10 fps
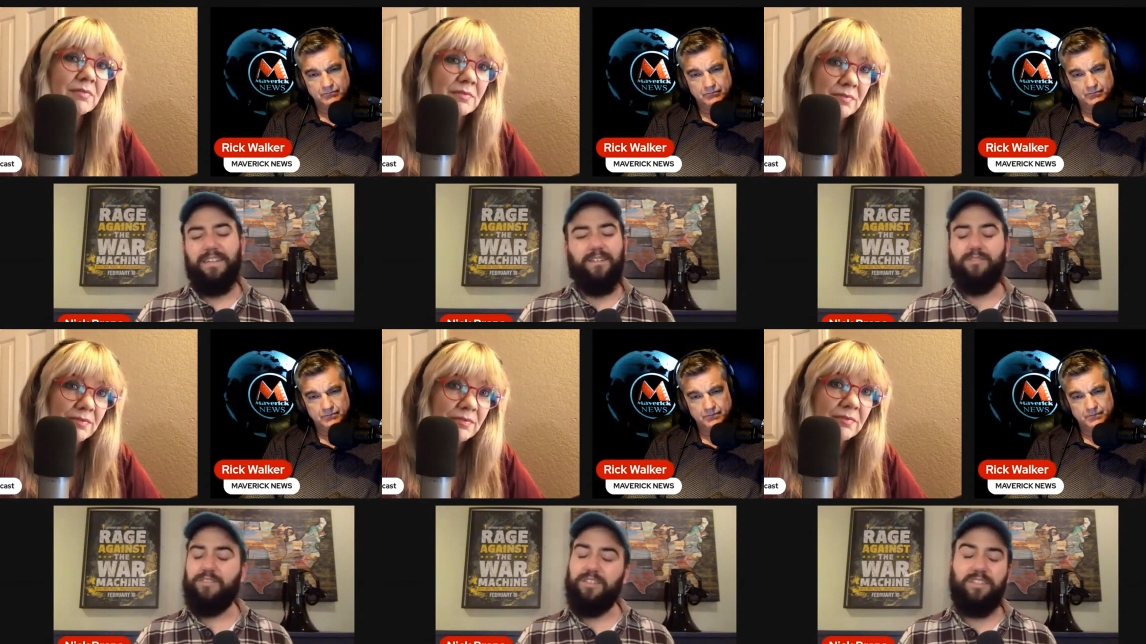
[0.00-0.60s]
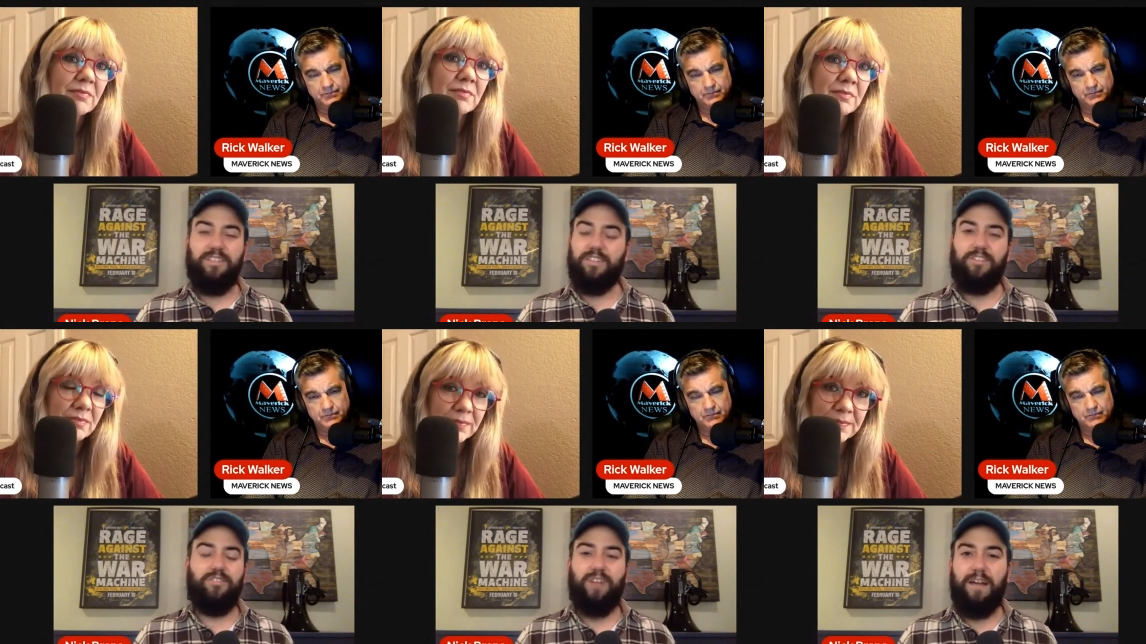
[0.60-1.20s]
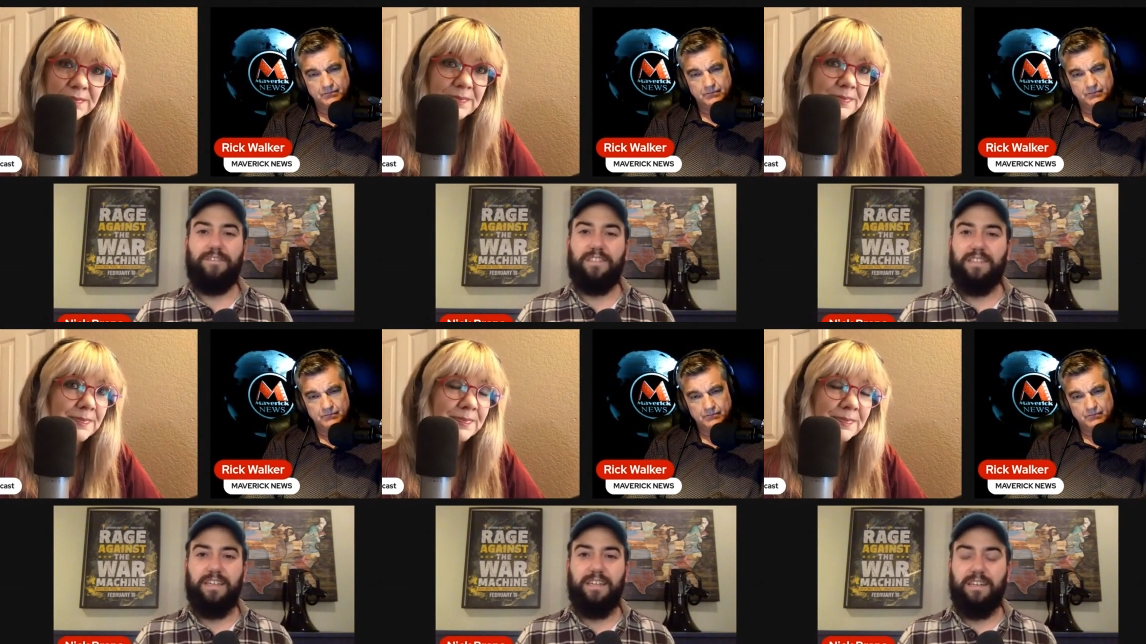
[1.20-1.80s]
Speaker 1: You know, it's, it's such a
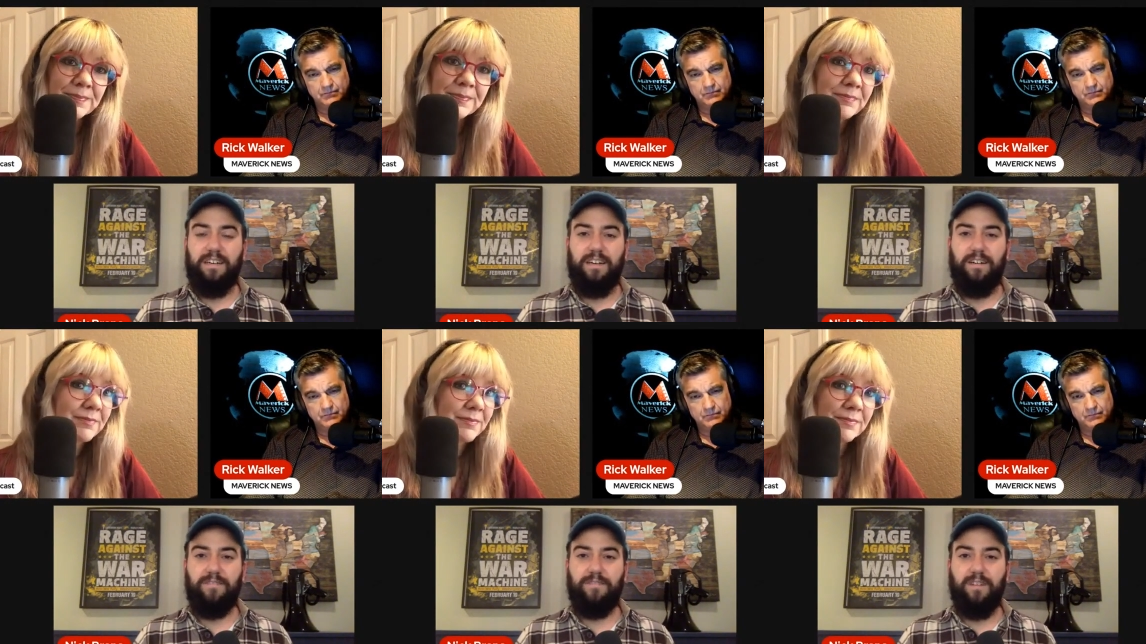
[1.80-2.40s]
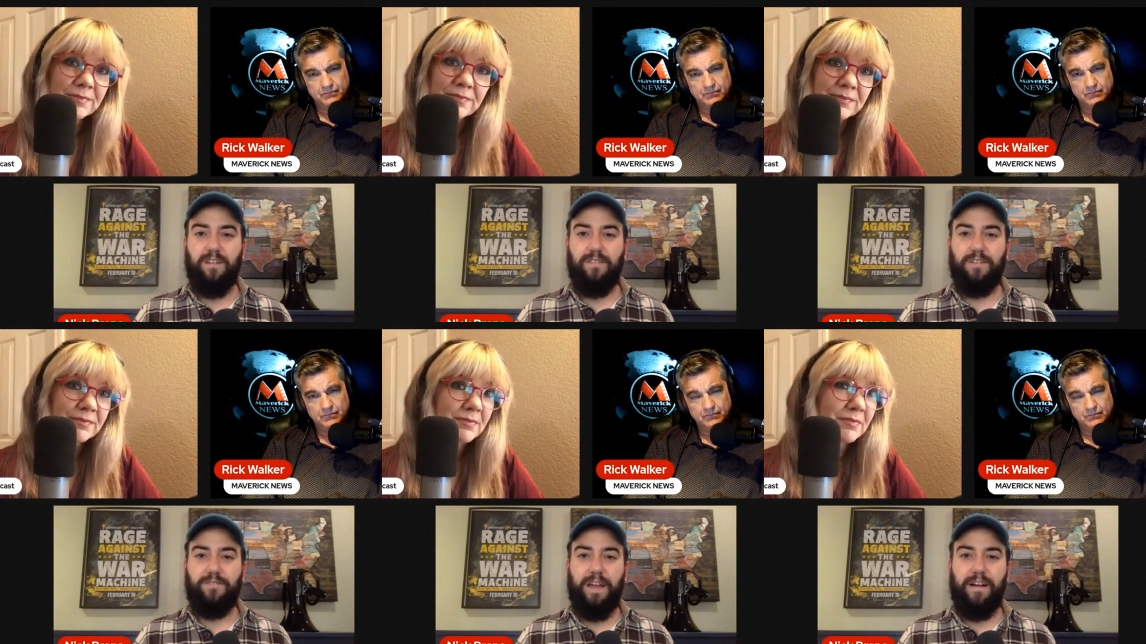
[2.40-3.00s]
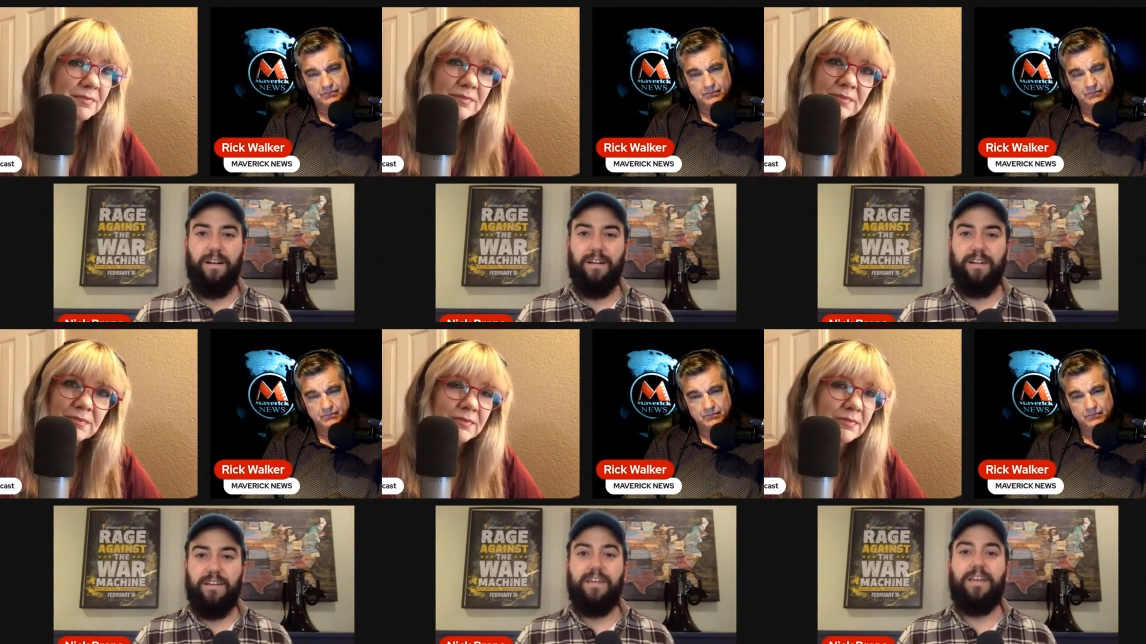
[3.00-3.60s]
travesty of of an affair.
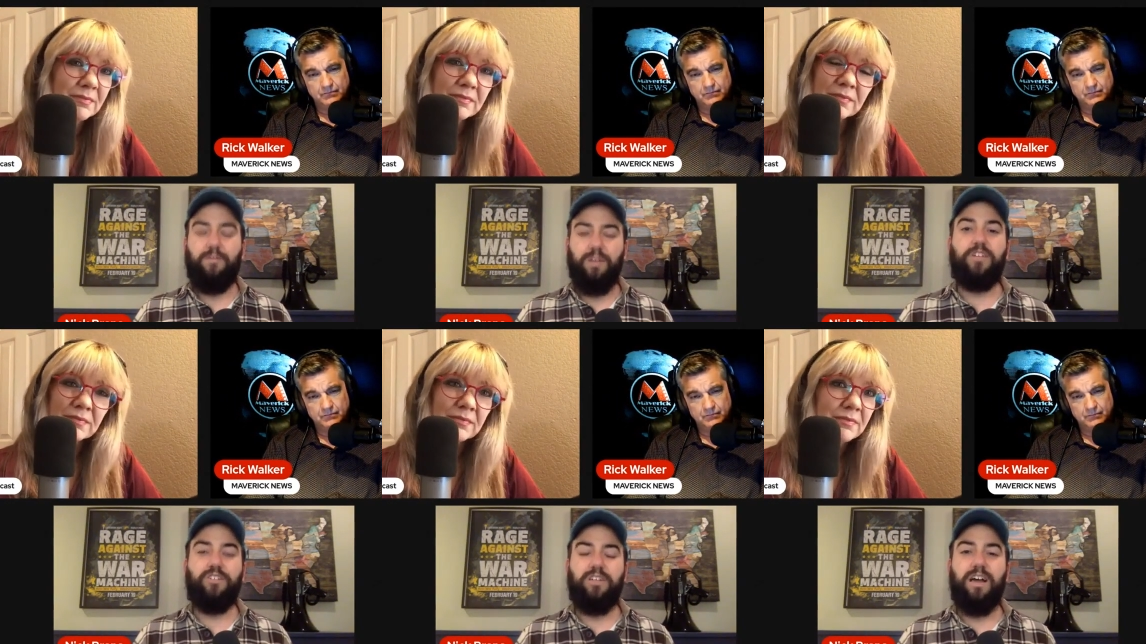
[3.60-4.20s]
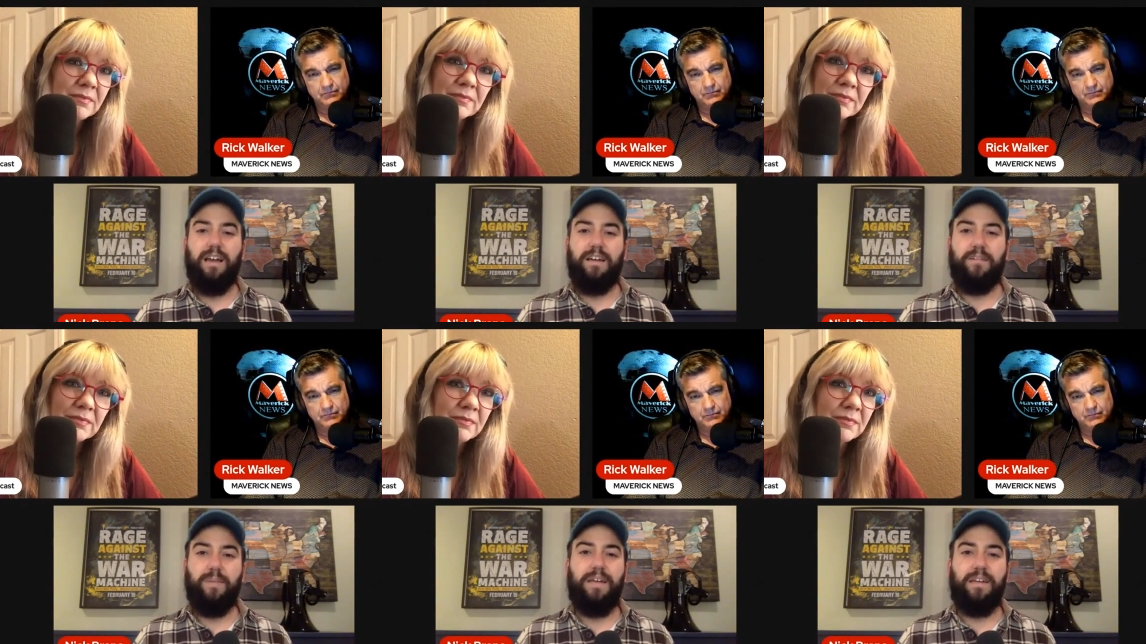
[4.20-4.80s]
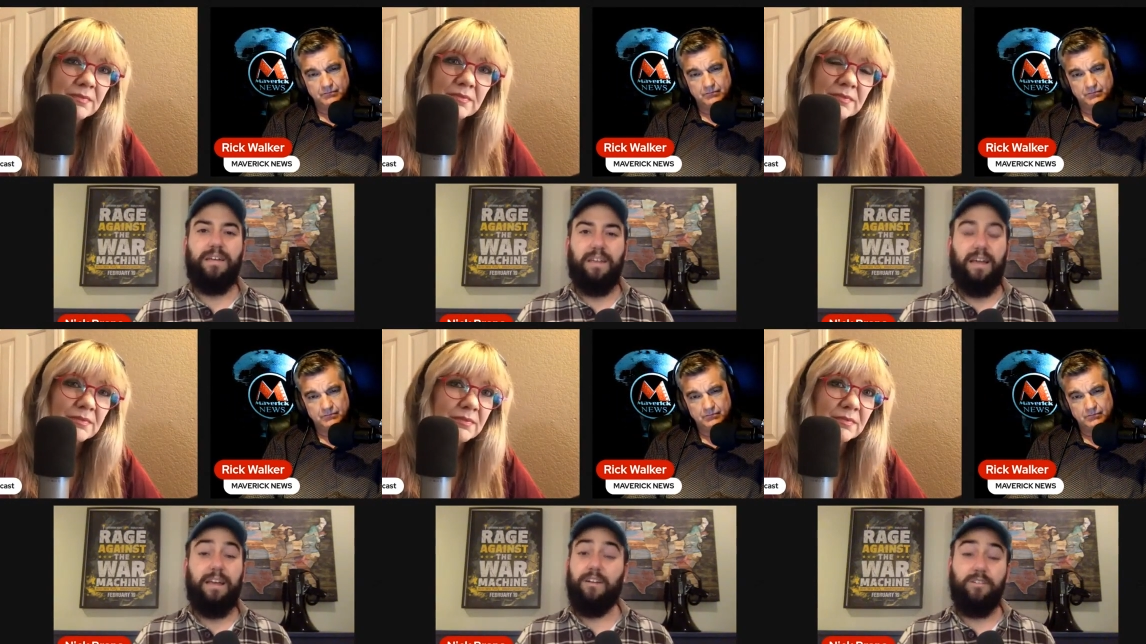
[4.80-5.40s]
He really should have gone independent, and I